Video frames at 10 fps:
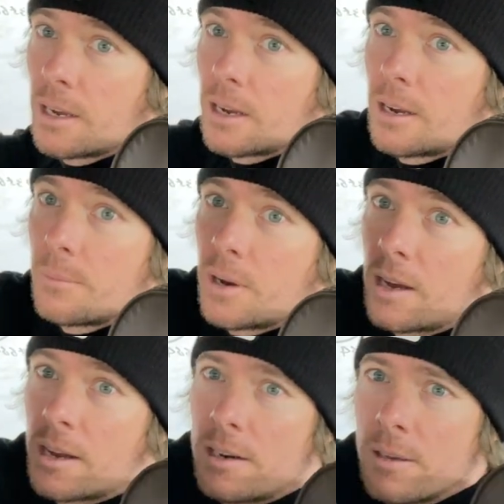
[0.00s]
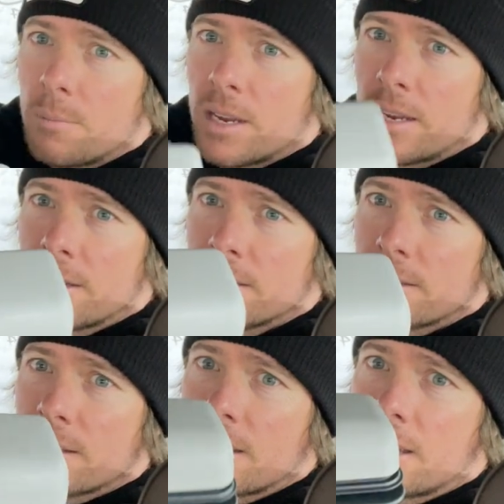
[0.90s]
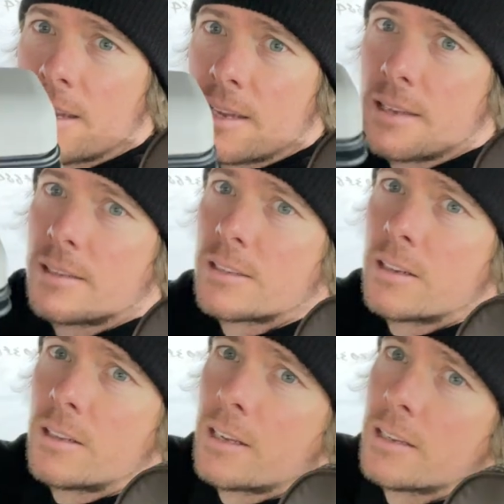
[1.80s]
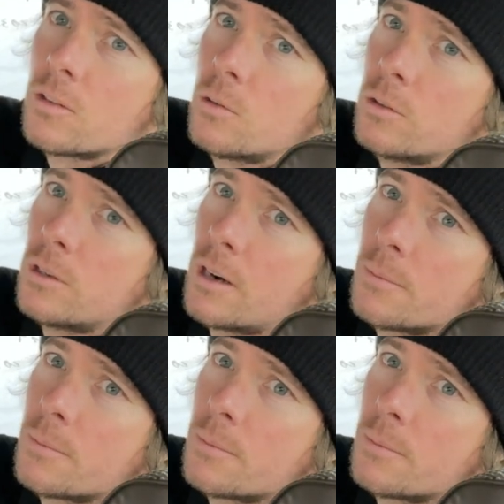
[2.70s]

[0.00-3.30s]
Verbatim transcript: Um, Honda makes a sunglass holder.